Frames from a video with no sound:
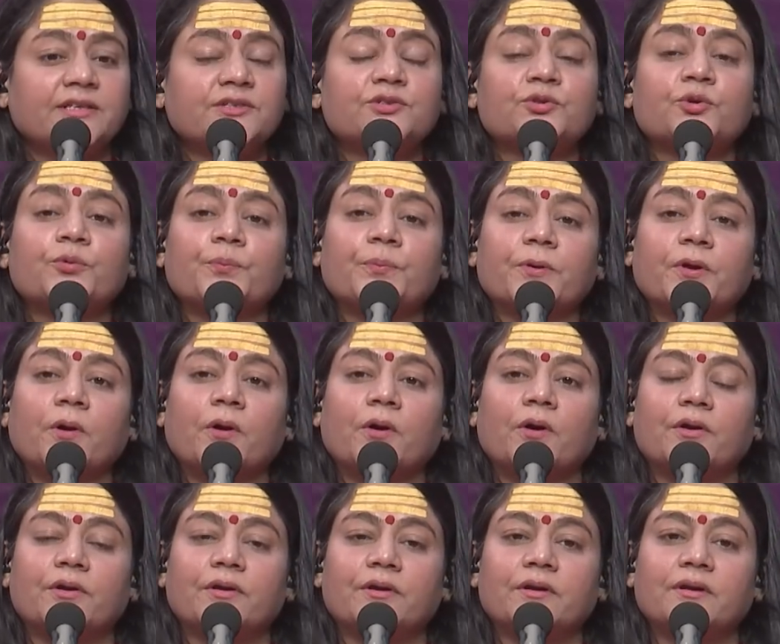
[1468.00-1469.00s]
and so
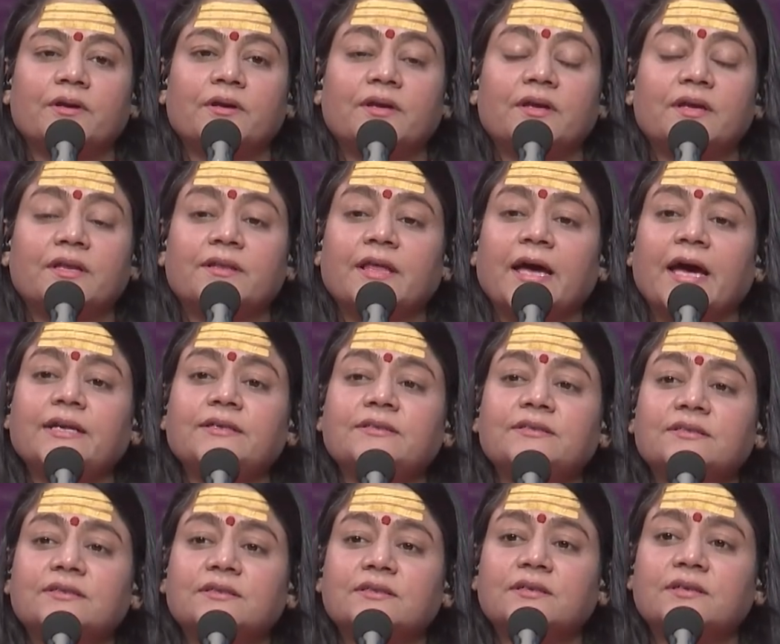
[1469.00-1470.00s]
pure
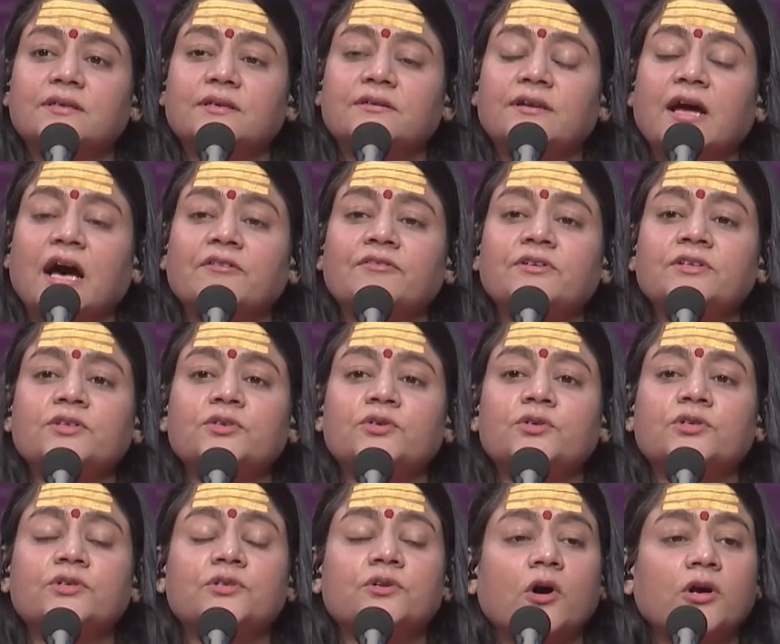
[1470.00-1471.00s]
that Ravan
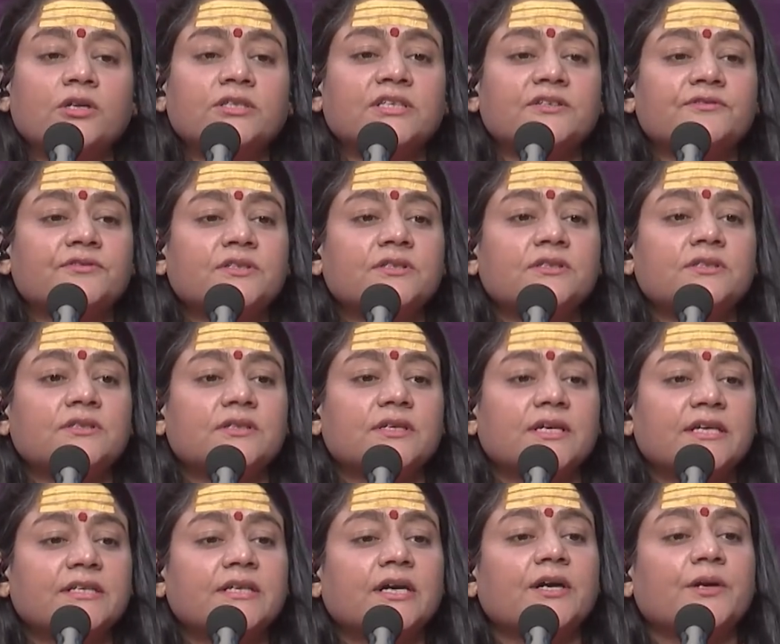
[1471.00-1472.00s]
could not even
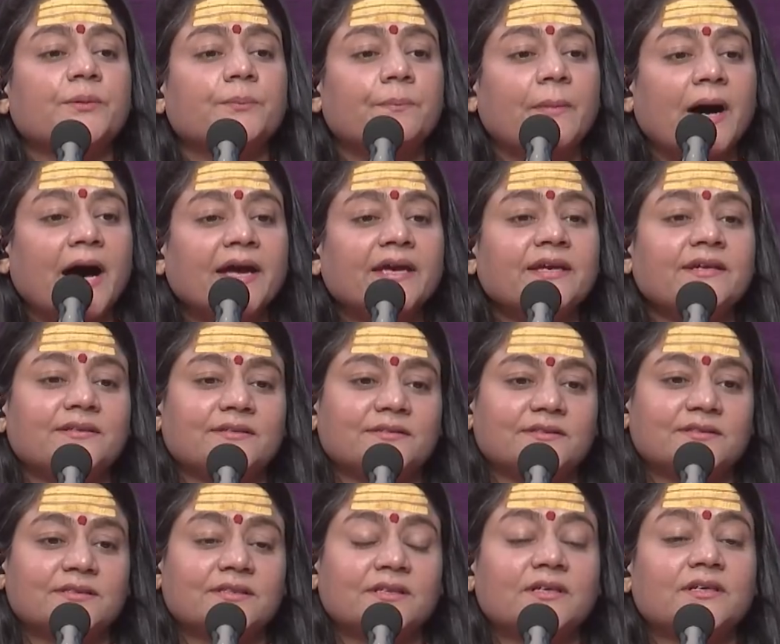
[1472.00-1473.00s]
in her
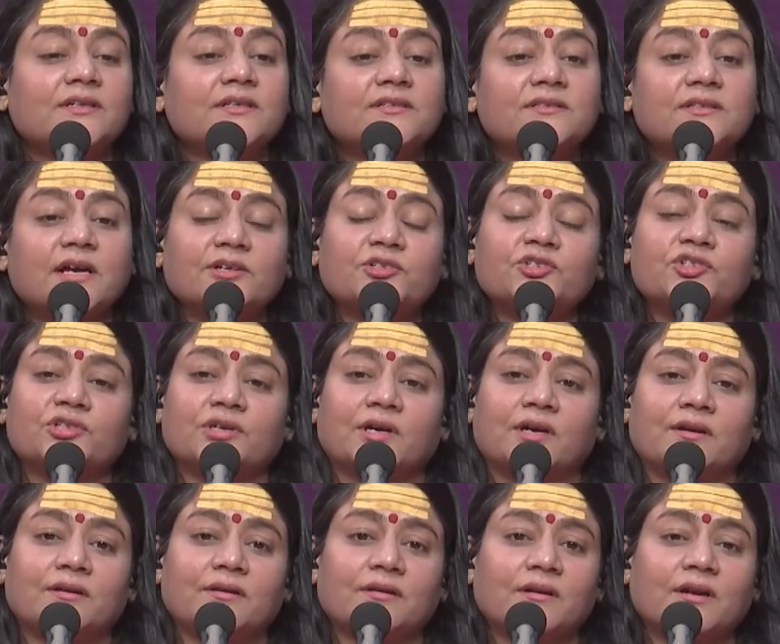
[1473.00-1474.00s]
mind touch
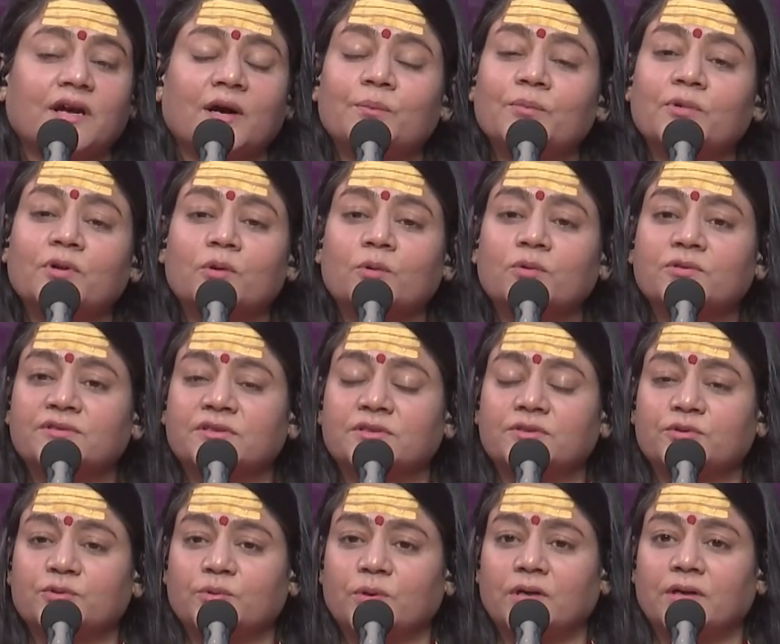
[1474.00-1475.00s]
her, come
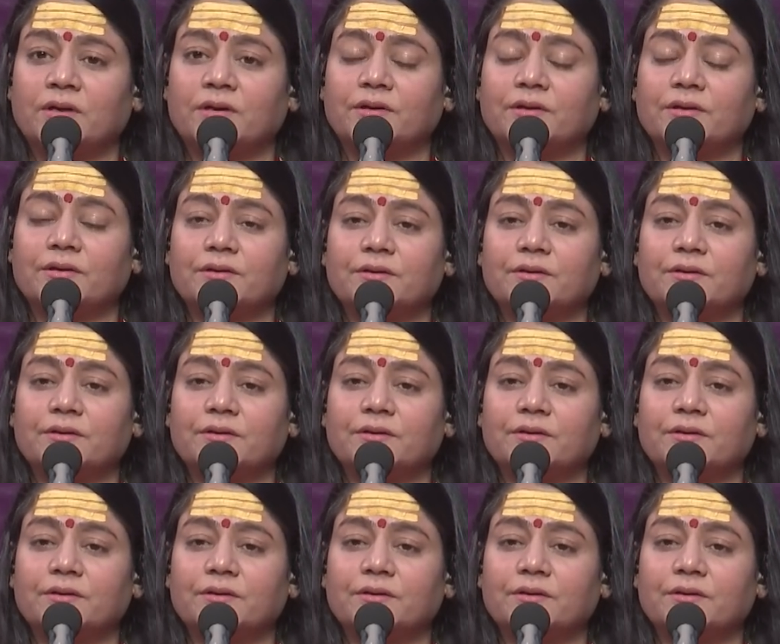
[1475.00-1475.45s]
closer to her.